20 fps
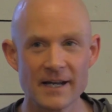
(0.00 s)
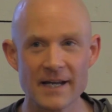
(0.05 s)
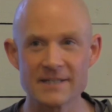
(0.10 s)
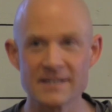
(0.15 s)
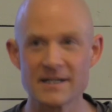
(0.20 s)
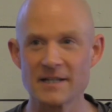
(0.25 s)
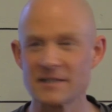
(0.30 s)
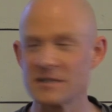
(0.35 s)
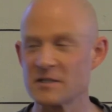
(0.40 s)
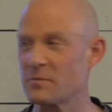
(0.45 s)

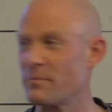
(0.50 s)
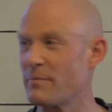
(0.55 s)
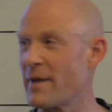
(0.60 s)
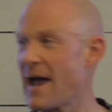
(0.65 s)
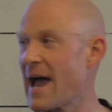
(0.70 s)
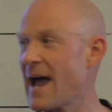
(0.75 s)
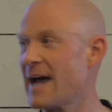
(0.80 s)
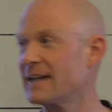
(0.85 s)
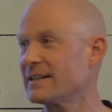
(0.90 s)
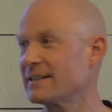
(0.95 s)
It's not this
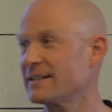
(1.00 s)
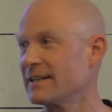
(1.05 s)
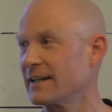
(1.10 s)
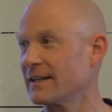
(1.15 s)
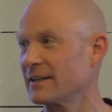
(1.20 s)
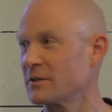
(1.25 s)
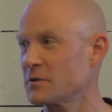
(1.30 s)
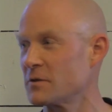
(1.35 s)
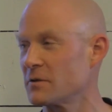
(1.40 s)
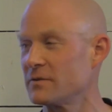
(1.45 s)
bad
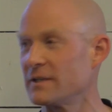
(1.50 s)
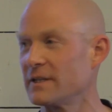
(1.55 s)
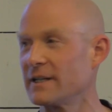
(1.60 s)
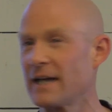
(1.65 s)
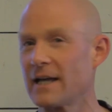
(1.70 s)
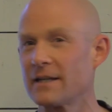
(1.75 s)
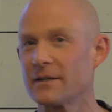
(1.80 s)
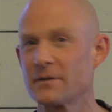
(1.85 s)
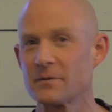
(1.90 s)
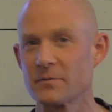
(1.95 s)
thing that you have to
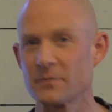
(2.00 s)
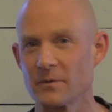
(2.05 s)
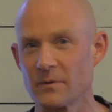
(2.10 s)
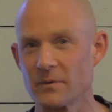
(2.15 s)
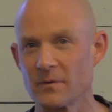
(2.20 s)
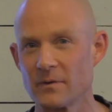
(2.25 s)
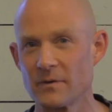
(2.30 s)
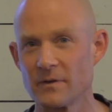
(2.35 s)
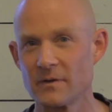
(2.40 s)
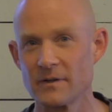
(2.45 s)
get
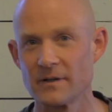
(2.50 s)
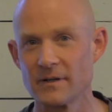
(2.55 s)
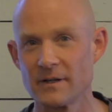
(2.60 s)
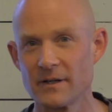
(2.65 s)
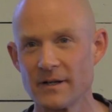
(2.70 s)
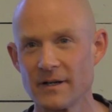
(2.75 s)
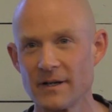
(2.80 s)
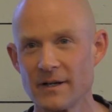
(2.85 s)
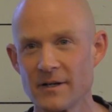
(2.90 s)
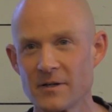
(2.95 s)
through
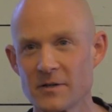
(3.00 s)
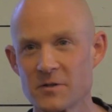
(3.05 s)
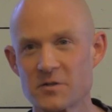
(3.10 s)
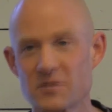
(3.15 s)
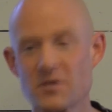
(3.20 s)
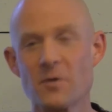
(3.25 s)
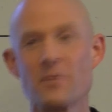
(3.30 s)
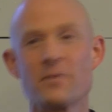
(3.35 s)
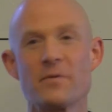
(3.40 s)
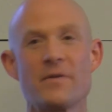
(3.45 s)

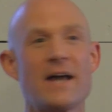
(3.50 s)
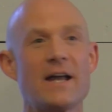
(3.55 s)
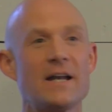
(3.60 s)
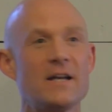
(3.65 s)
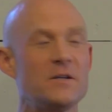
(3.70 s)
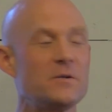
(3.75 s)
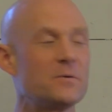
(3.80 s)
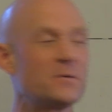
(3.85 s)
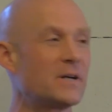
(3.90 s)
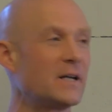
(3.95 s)
so
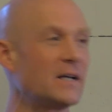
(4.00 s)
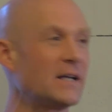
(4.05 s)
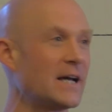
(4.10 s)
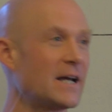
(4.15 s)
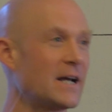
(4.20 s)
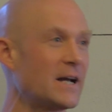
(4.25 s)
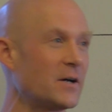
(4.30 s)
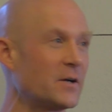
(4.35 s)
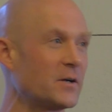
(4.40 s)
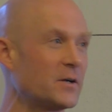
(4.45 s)
that you can
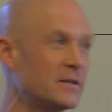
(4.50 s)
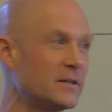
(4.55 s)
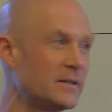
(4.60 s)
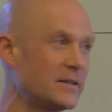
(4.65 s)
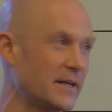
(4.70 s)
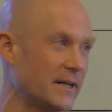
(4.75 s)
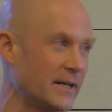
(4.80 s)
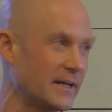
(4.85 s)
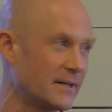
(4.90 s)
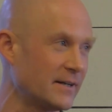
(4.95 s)
get a
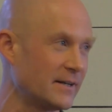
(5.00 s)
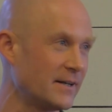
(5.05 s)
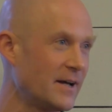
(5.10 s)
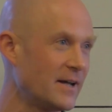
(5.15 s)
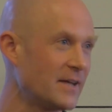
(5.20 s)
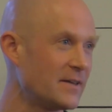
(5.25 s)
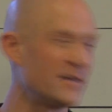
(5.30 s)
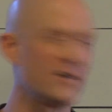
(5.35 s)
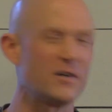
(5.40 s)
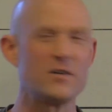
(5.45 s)
good thing
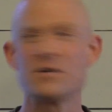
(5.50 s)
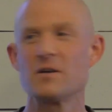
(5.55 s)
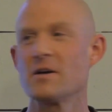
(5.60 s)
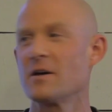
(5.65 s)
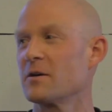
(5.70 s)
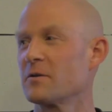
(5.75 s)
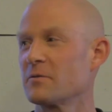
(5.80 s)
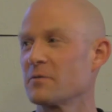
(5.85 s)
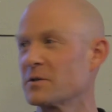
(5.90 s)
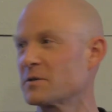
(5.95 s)
that
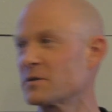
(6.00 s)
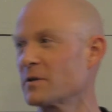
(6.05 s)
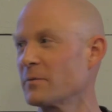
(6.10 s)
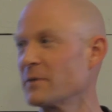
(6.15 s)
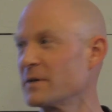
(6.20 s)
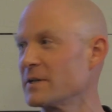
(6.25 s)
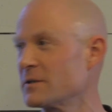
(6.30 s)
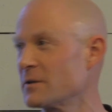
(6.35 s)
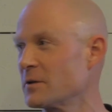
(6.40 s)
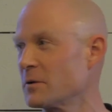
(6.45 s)
for
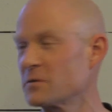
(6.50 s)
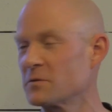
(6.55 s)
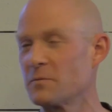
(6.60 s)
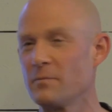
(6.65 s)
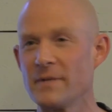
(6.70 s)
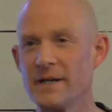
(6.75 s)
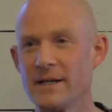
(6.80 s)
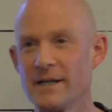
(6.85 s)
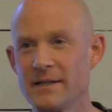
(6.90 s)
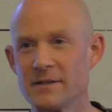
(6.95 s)
some reason those
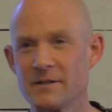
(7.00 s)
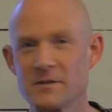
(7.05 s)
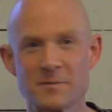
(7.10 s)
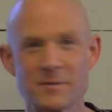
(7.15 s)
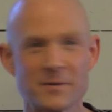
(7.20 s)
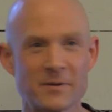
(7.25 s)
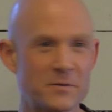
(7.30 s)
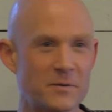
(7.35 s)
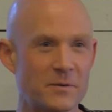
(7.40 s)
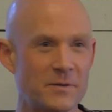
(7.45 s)
mean
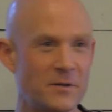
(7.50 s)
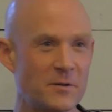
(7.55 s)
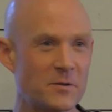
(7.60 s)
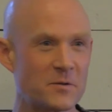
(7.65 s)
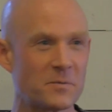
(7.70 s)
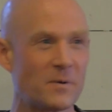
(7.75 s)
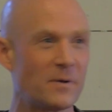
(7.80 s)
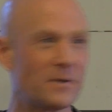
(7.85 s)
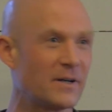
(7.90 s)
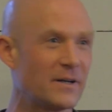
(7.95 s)
spiritual
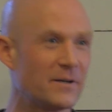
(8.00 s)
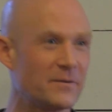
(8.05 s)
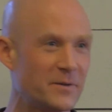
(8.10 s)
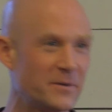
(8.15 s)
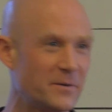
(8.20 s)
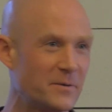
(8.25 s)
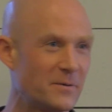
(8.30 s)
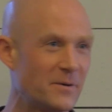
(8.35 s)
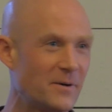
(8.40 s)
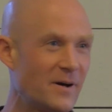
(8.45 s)
teachers won't
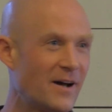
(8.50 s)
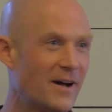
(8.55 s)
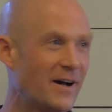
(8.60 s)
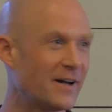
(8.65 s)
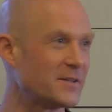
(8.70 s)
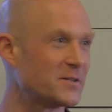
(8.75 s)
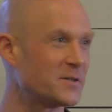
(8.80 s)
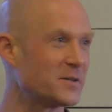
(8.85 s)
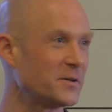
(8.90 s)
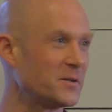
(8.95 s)
give you
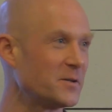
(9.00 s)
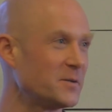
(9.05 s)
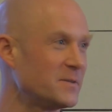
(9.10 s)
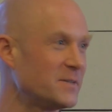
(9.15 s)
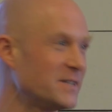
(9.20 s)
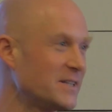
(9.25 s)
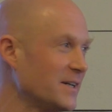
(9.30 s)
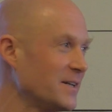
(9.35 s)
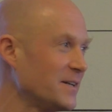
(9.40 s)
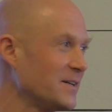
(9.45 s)
until
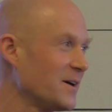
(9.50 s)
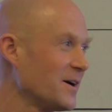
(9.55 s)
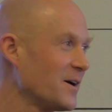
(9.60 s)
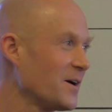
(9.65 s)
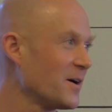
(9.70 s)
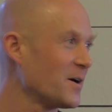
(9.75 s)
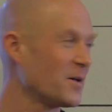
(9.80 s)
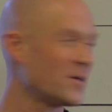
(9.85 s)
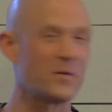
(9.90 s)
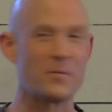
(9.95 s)
you did
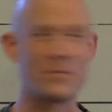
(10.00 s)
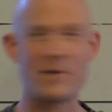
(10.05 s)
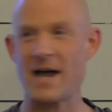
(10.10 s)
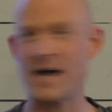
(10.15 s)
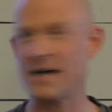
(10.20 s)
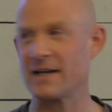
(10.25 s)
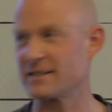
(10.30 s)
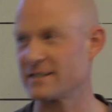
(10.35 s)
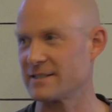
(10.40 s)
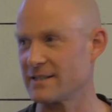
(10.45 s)
the
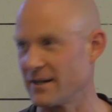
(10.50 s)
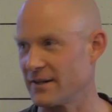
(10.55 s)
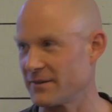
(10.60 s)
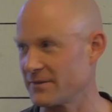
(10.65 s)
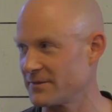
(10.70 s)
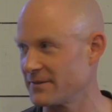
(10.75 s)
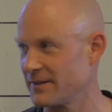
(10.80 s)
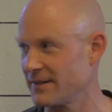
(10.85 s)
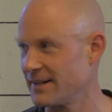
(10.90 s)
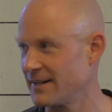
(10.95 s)
bad
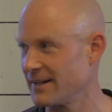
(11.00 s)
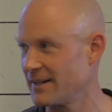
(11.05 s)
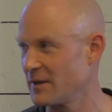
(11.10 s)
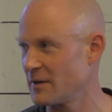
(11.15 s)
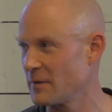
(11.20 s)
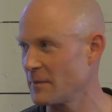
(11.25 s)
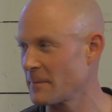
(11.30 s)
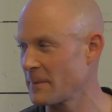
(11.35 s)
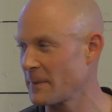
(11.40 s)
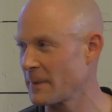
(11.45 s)
stuff.
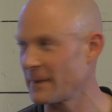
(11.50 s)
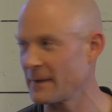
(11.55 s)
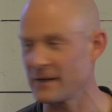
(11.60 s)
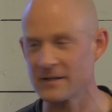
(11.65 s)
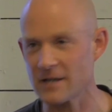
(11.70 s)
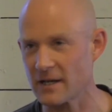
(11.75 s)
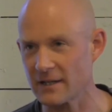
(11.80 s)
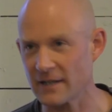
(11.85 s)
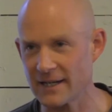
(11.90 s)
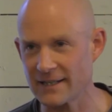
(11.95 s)

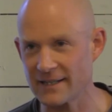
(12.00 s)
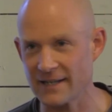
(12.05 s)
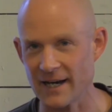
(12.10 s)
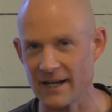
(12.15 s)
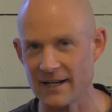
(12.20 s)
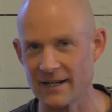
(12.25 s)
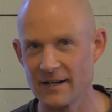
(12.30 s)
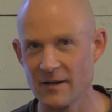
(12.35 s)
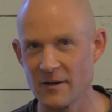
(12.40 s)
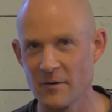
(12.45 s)
It's not like
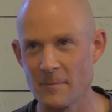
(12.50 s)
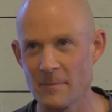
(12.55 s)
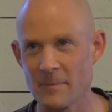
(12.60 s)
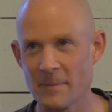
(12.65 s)
that.